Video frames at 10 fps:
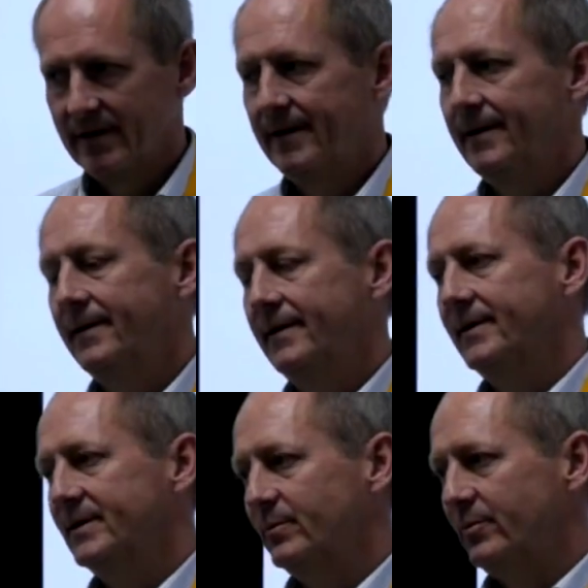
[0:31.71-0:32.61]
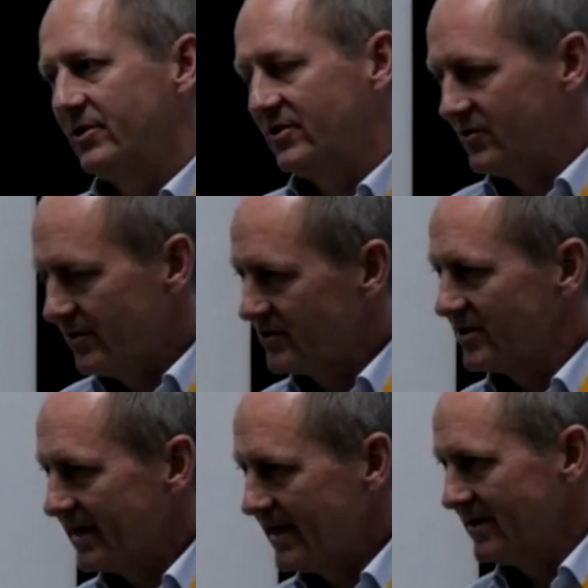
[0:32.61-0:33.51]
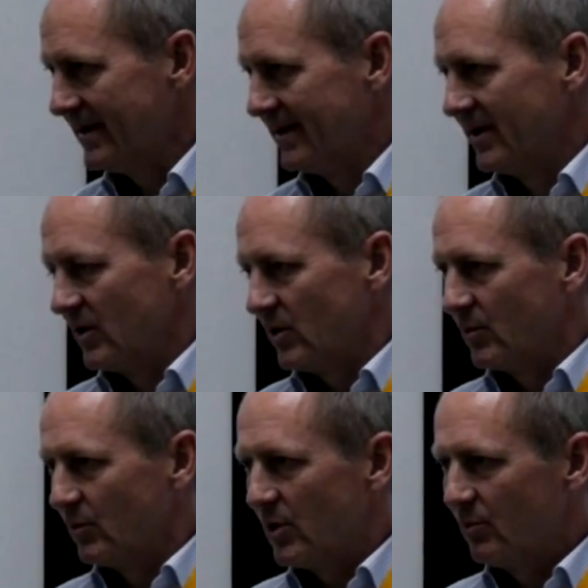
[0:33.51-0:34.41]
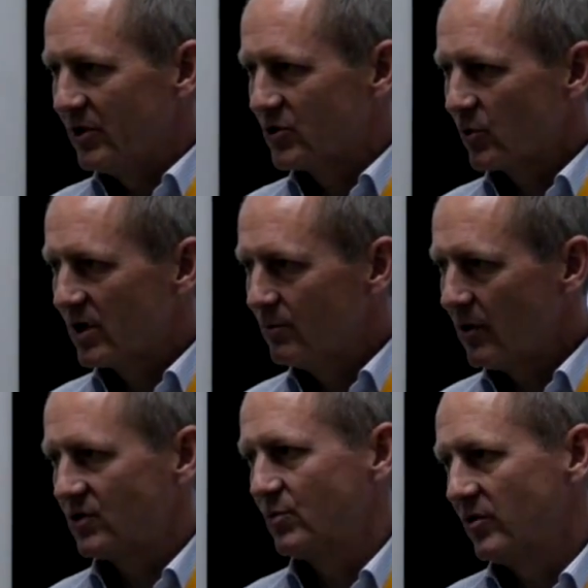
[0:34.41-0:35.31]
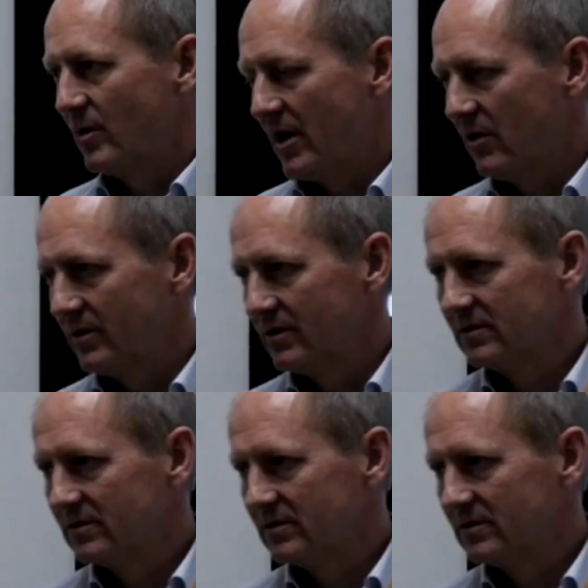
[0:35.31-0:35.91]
But during today, we will be talking much more about